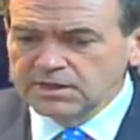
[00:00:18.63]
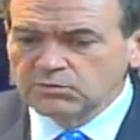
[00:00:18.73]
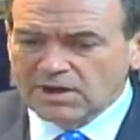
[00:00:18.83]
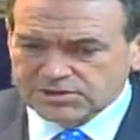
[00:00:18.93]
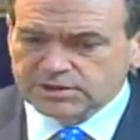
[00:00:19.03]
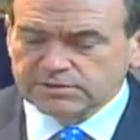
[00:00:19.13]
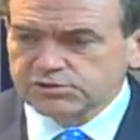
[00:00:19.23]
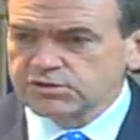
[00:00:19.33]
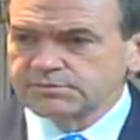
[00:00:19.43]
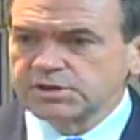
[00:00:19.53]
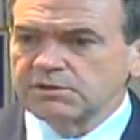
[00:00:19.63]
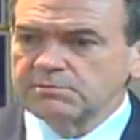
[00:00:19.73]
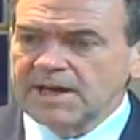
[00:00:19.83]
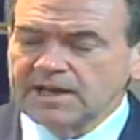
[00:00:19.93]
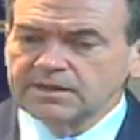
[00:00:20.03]
watching those troops go to
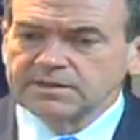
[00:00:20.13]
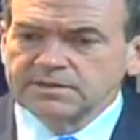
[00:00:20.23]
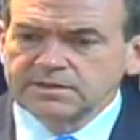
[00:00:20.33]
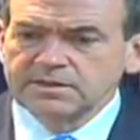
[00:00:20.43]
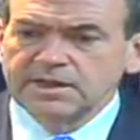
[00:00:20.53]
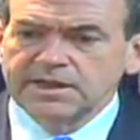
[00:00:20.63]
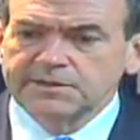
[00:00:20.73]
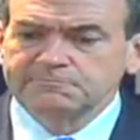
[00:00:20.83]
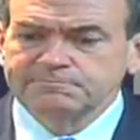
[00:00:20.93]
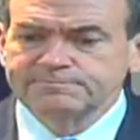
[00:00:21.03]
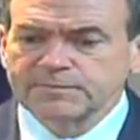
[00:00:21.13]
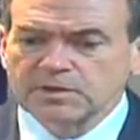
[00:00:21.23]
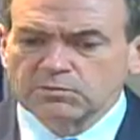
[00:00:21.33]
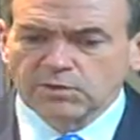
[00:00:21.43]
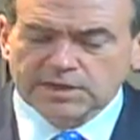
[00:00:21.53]
battle,
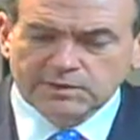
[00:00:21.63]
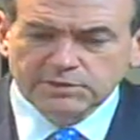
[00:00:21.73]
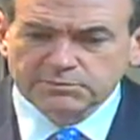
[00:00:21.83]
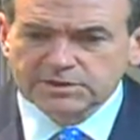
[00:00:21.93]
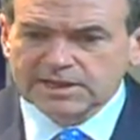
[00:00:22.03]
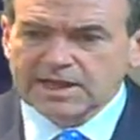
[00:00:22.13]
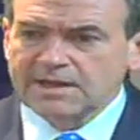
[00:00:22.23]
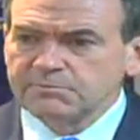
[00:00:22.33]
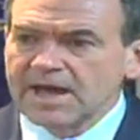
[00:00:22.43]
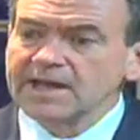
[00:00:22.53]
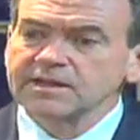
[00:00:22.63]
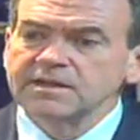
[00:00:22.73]
working with them when they came back,